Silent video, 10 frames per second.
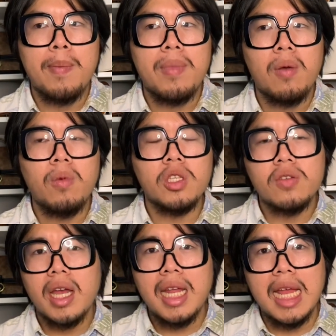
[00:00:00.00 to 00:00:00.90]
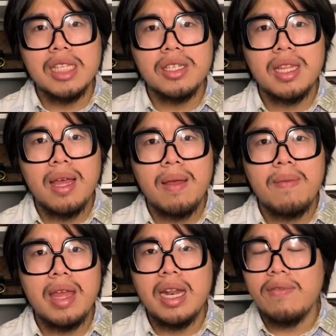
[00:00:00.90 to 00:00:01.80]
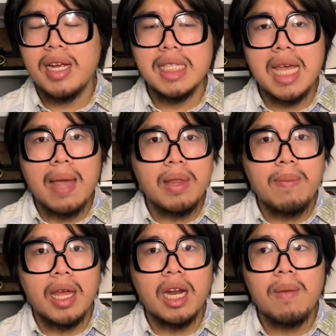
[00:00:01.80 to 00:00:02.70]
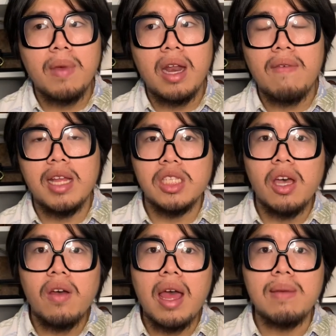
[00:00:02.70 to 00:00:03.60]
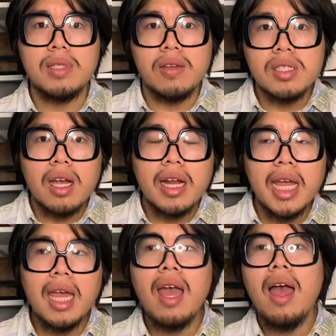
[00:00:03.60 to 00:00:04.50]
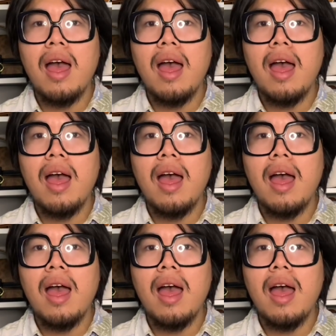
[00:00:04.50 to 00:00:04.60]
we'll try to answer them in a very timely manner, but if I don't, I'm so sorry.